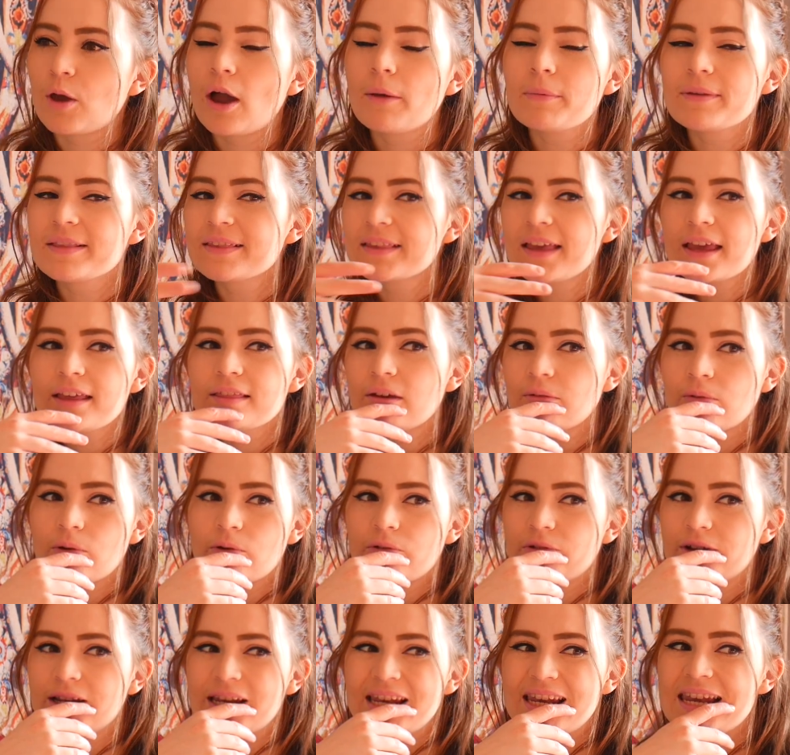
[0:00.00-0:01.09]
I would say there
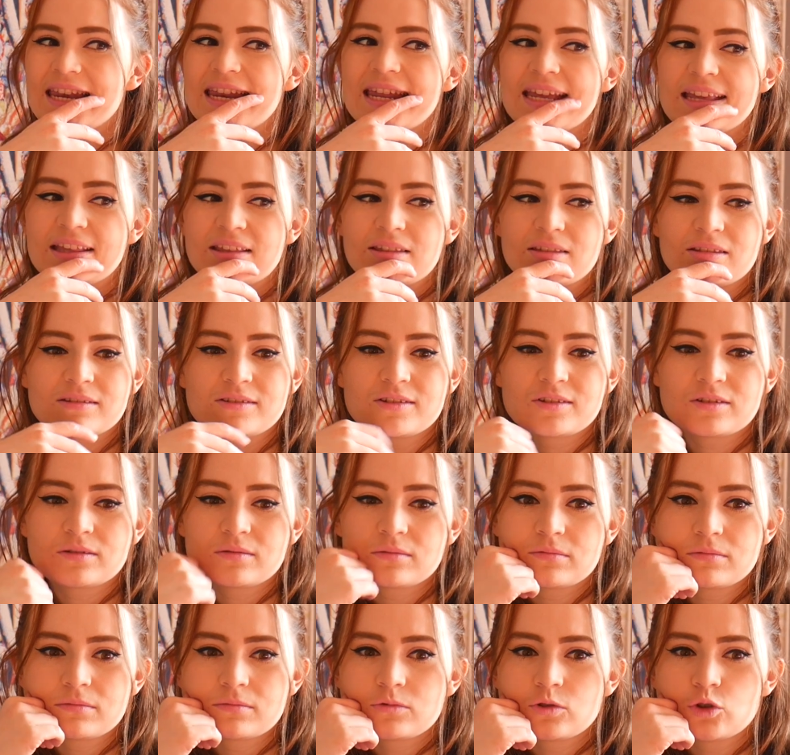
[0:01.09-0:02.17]
are at least
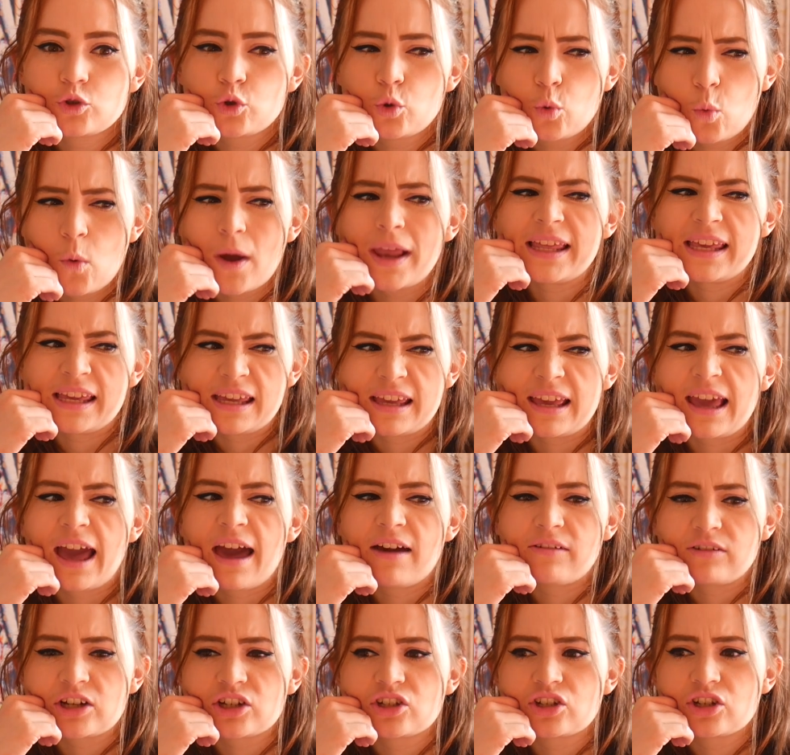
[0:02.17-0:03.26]
20
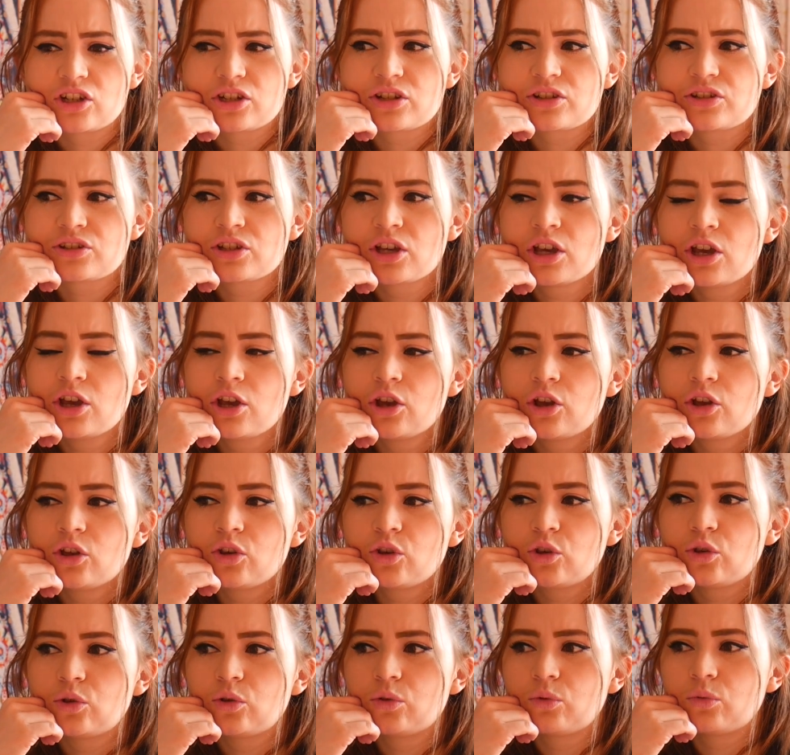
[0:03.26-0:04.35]
characters
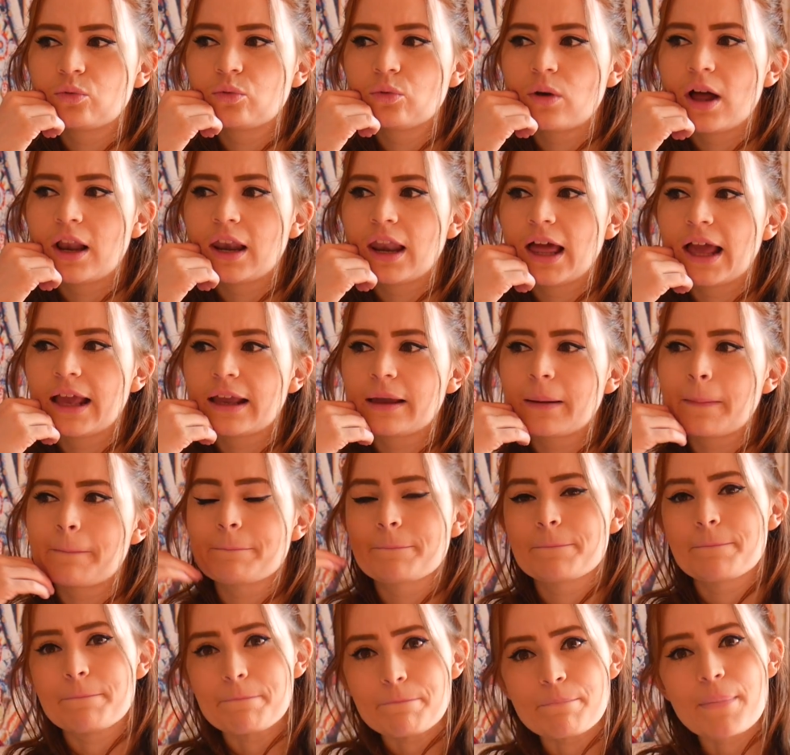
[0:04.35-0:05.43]
who are like
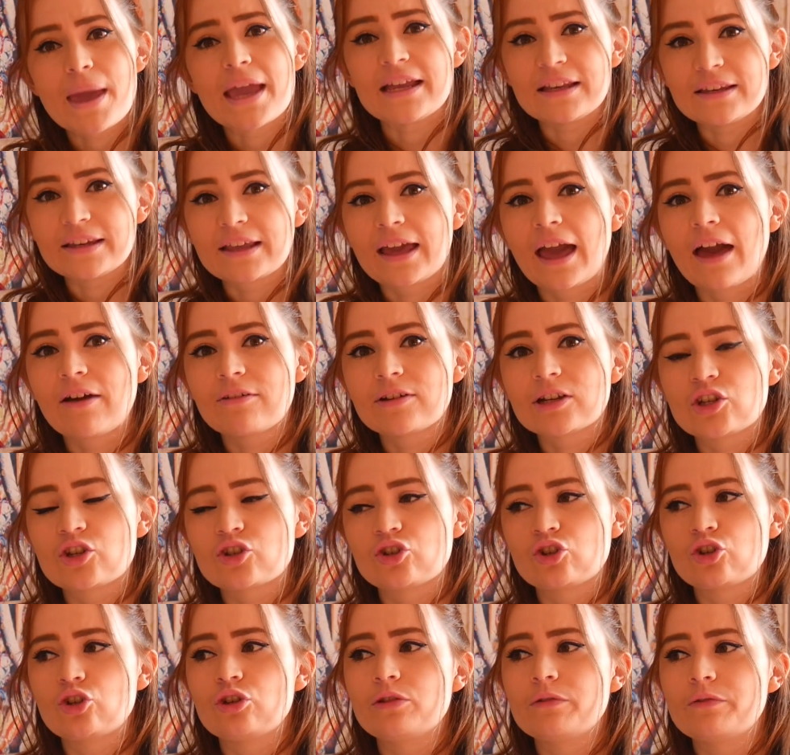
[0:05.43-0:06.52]
main characters
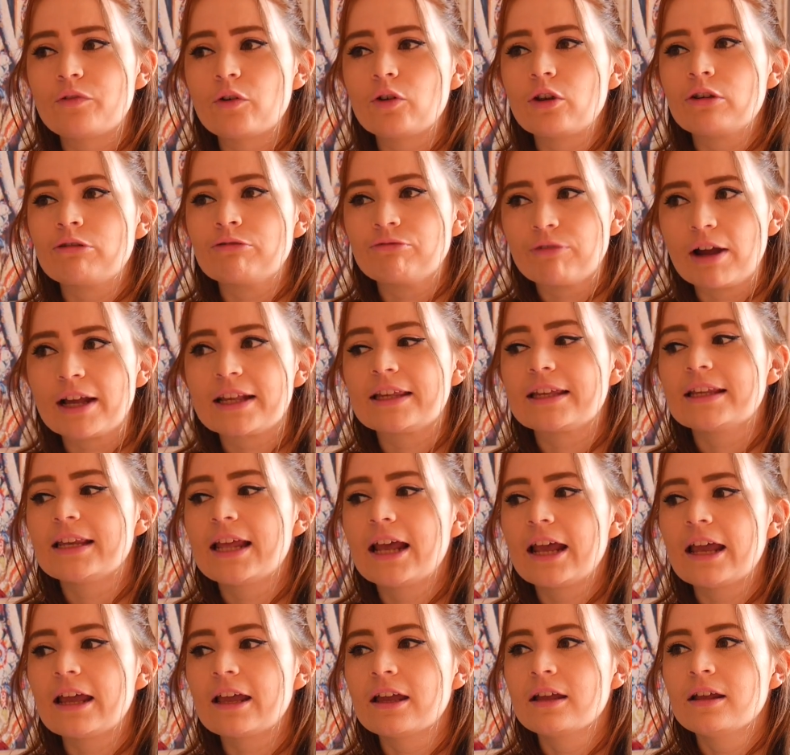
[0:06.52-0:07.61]
and you follow
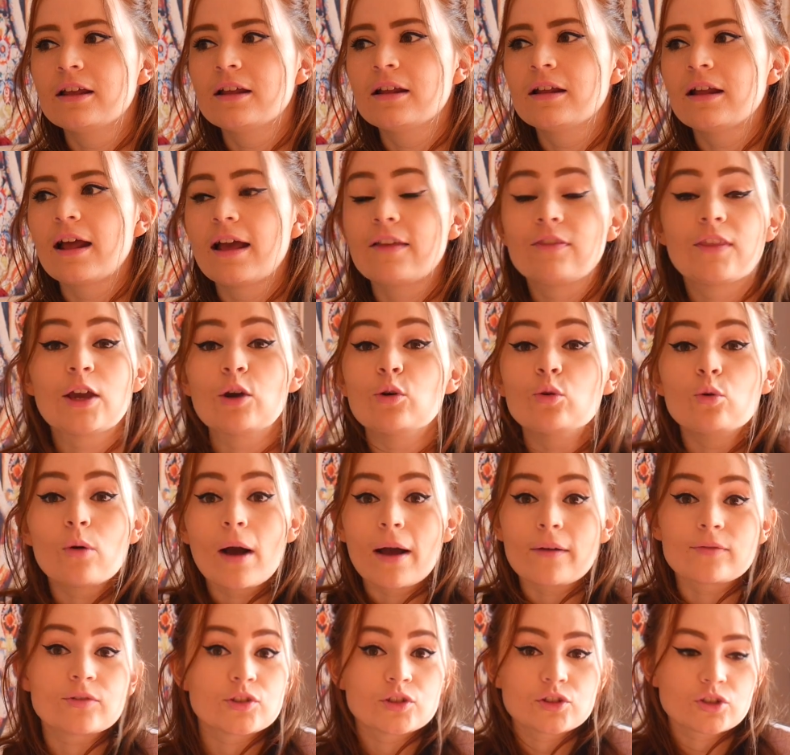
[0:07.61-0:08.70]
regularly, and they all
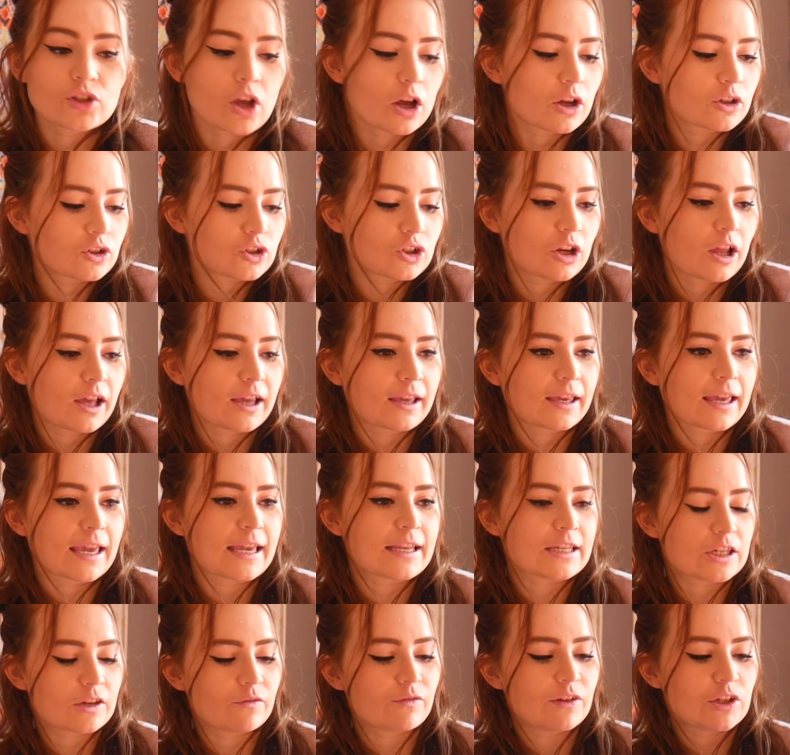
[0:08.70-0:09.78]
have such like
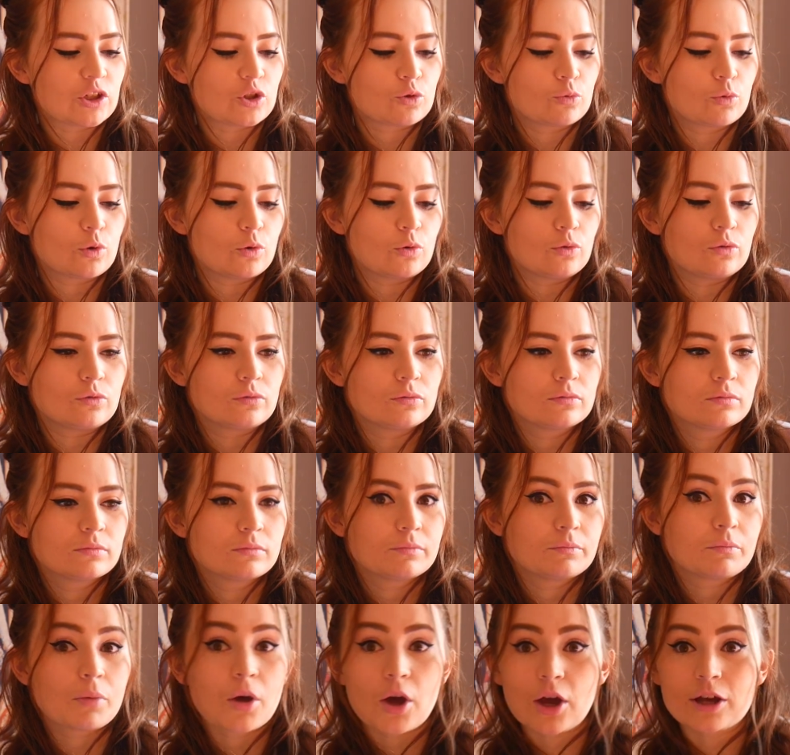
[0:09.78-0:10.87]
individual
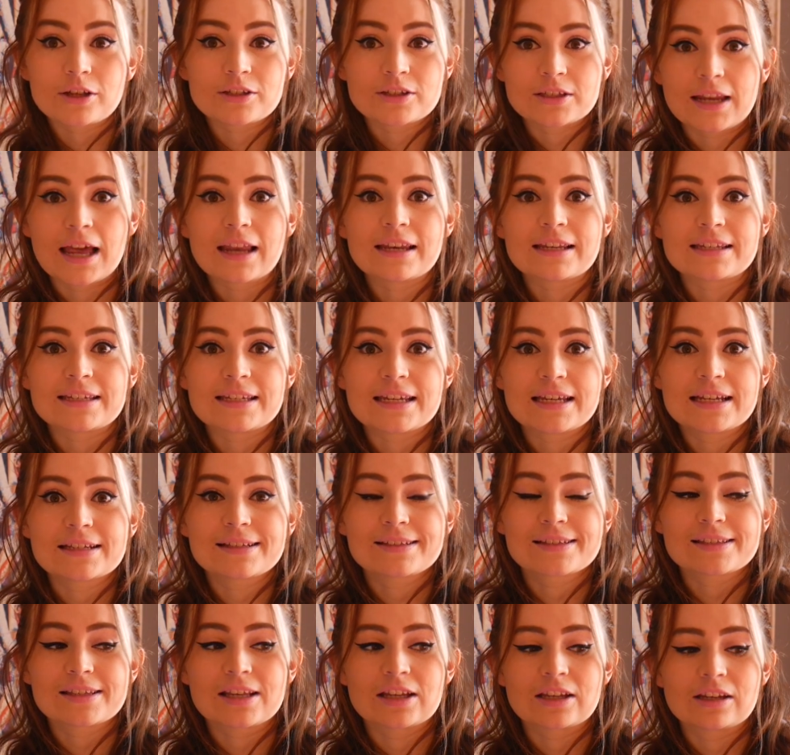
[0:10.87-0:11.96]

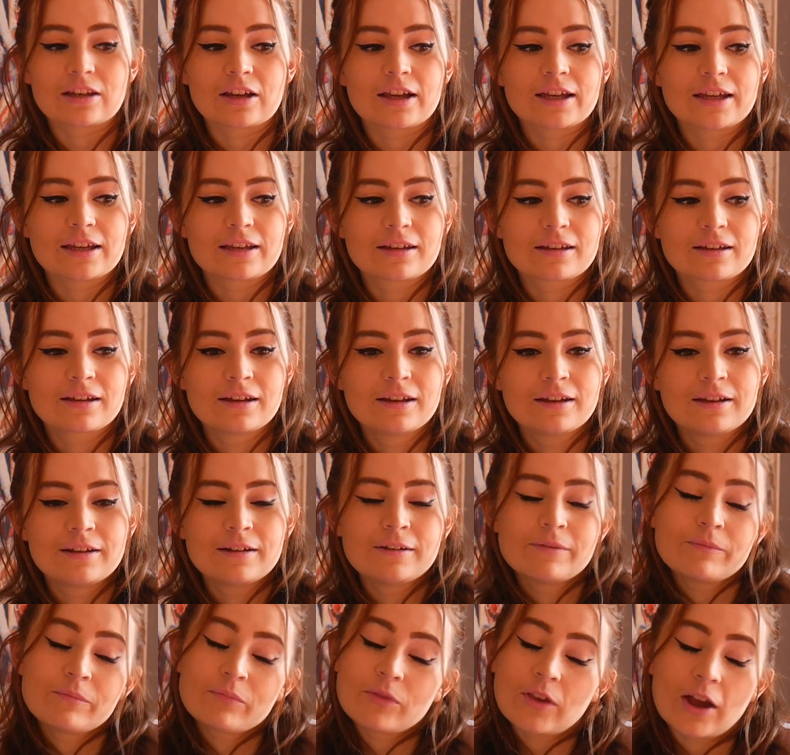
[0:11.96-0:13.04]
personalities, and like
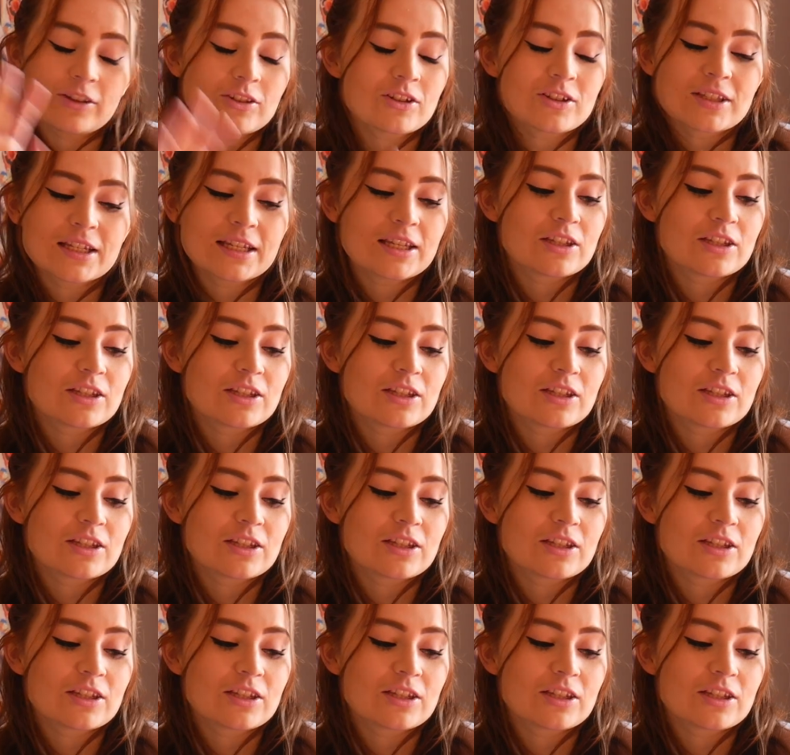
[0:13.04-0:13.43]
I just think